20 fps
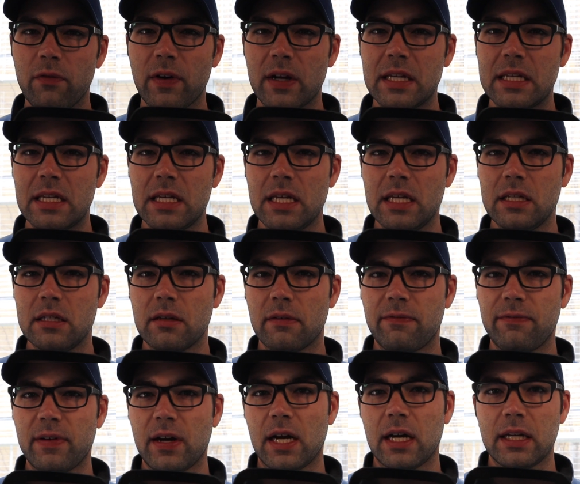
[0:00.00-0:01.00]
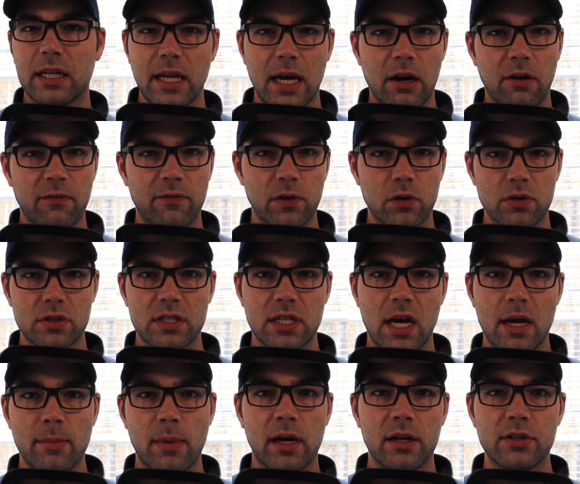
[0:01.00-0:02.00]
if I need to find out first
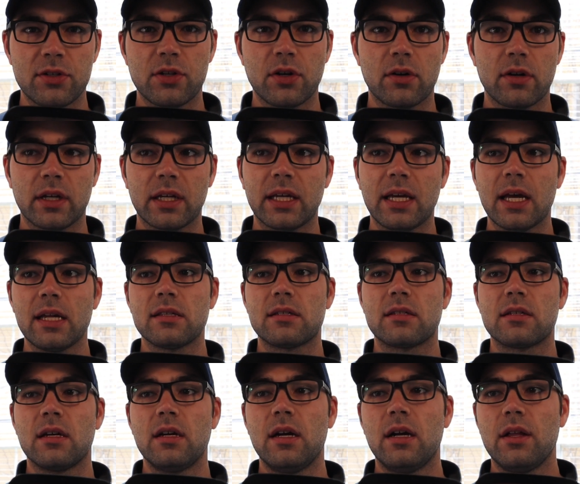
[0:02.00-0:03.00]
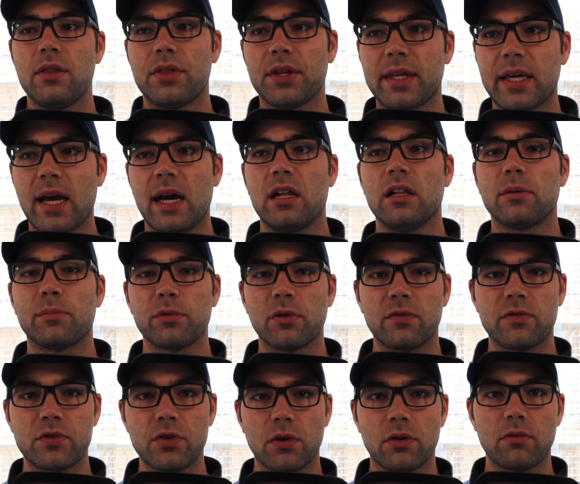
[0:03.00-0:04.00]
time on dirt against the caliber
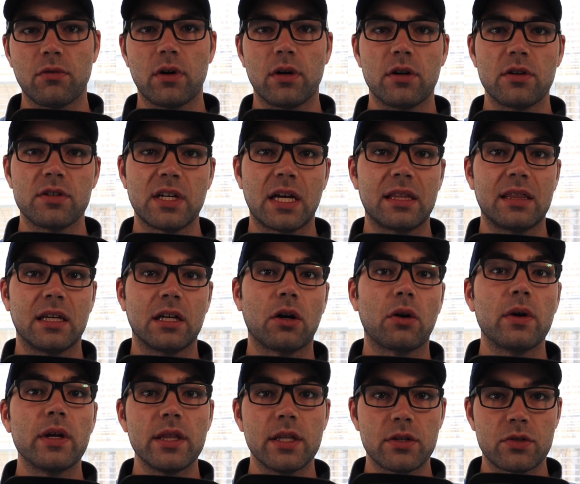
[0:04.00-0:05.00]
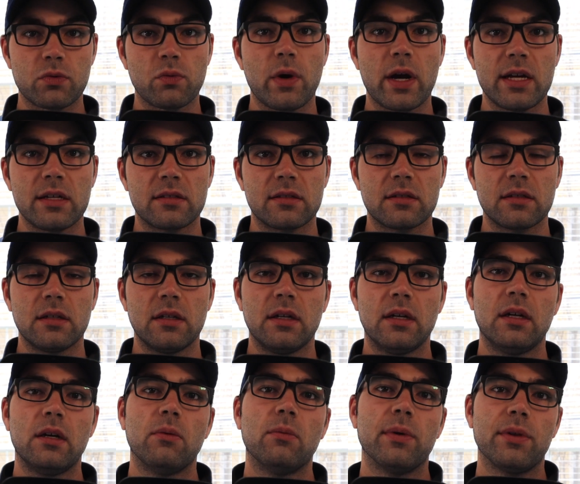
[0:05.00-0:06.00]
of dirt runners I think are in this race,
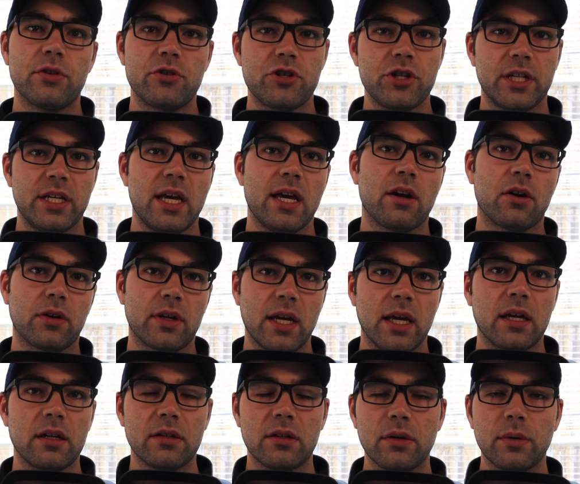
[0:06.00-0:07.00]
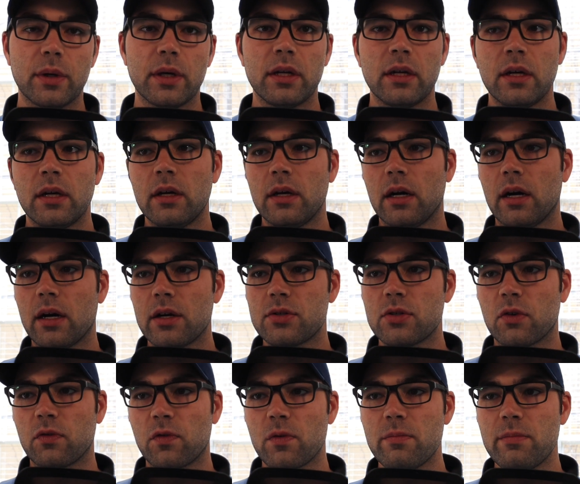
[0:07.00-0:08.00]
whether she can or can't do it.
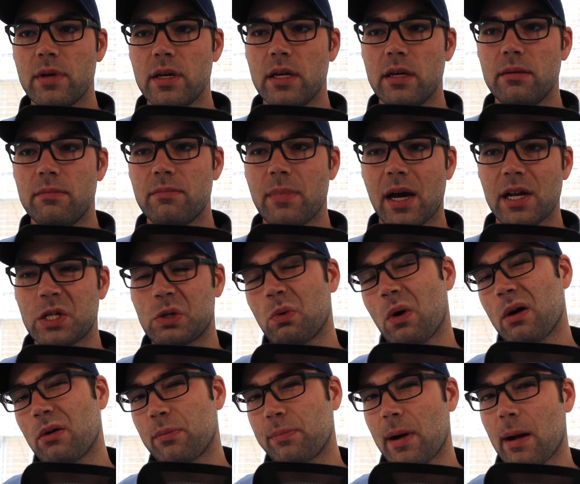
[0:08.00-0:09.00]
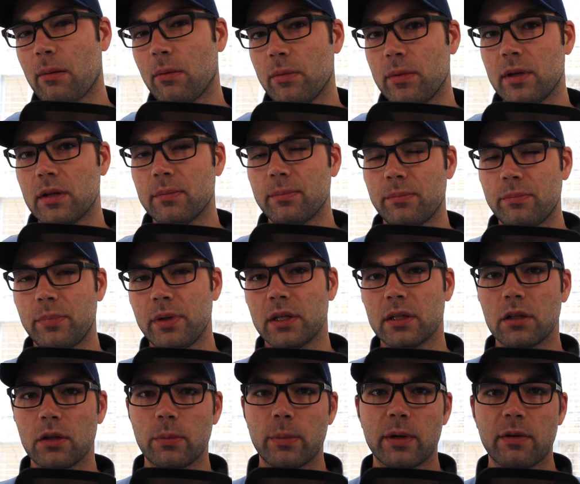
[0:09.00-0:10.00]
So for me, Magic Wand would probably be
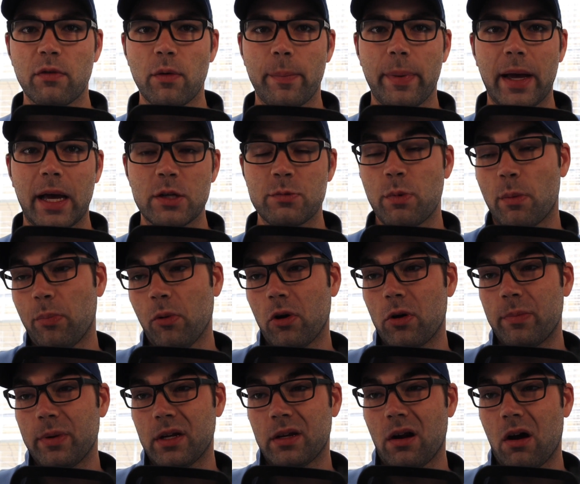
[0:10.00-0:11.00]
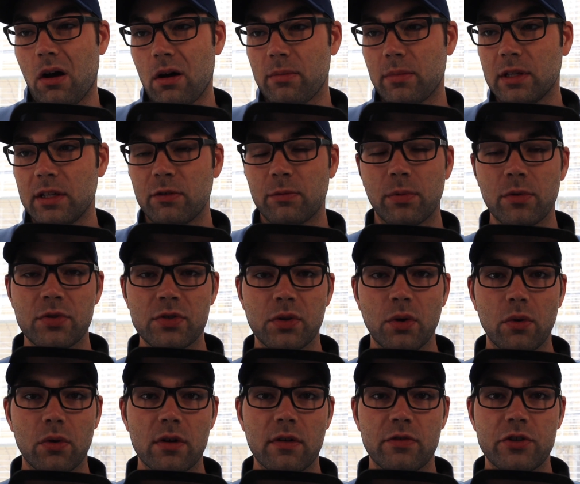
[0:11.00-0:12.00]
a little bit of a pass. But boy, it'd be an unbelievable
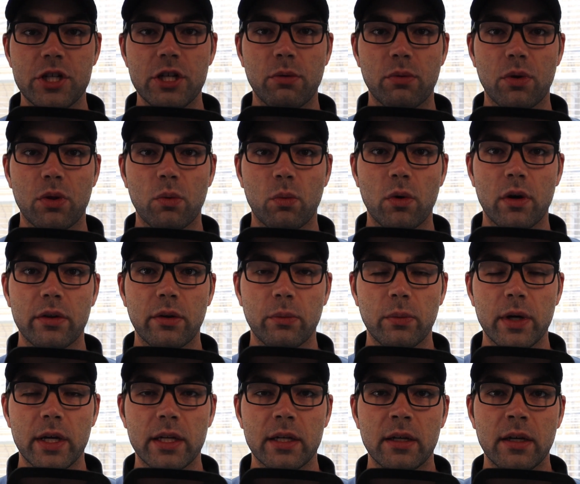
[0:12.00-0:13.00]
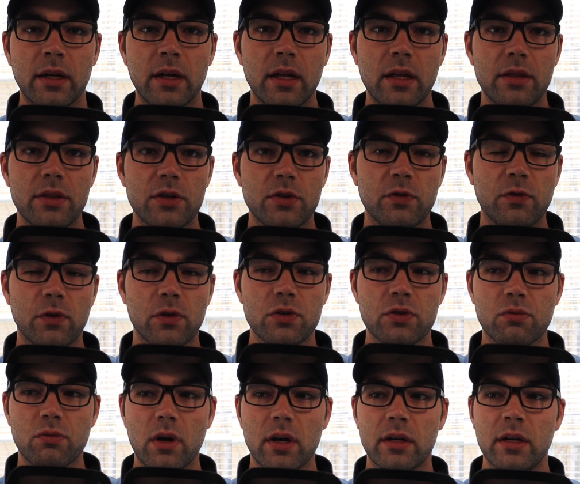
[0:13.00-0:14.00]
story if she were the one to win this
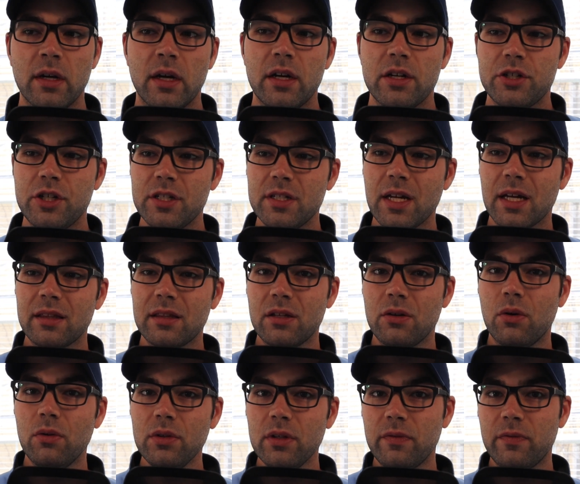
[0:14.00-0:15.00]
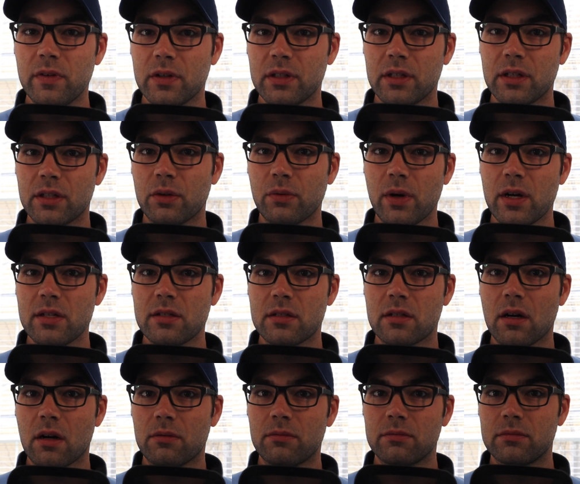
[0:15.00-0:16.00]
first run. She's not the only filly in the race,
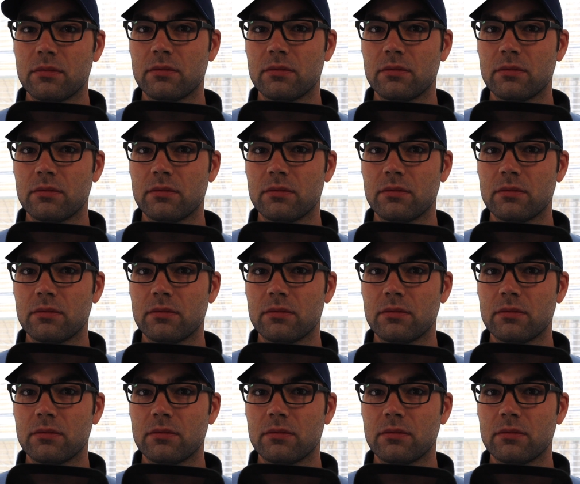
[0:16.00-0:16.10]
though.